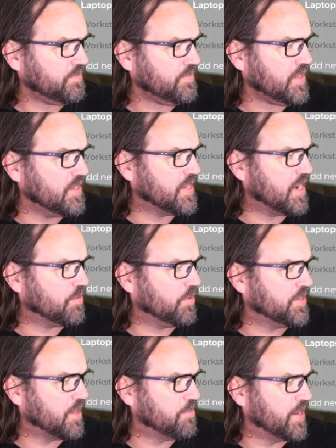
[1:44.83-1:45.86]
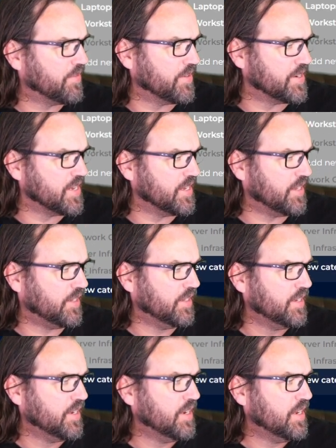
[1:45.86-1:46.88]
It's not really that big of a deal.
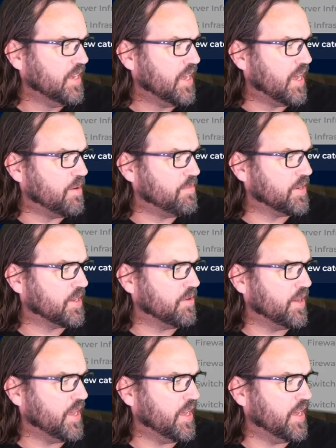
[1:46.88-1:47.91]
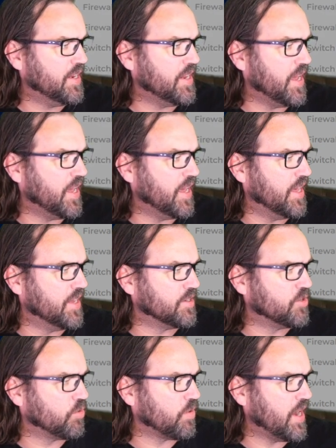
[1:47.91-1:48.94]
I'm going to go ahead and
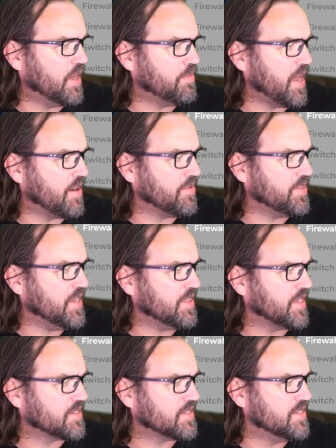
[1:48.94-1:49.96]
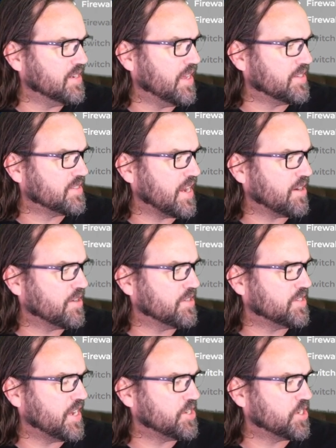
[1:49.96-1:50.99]
grab everything that's a
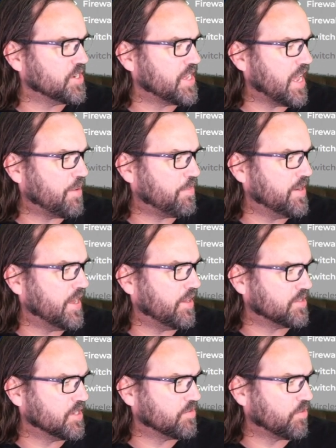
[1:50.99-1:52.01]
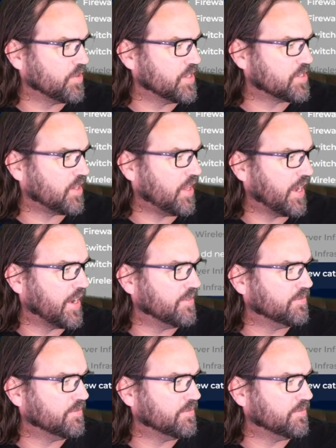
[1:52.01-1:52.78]
standardization gap analysis for this client.